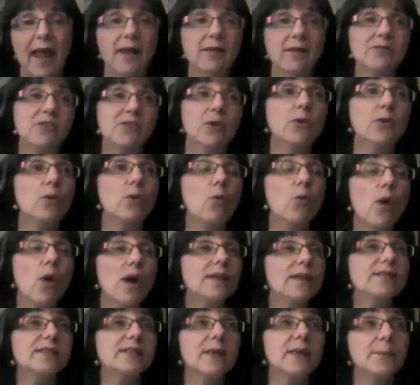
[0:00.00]
And so the
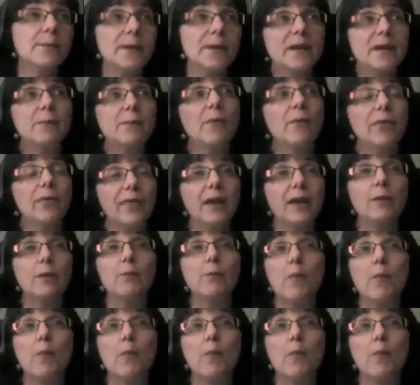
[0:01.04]
ones that people think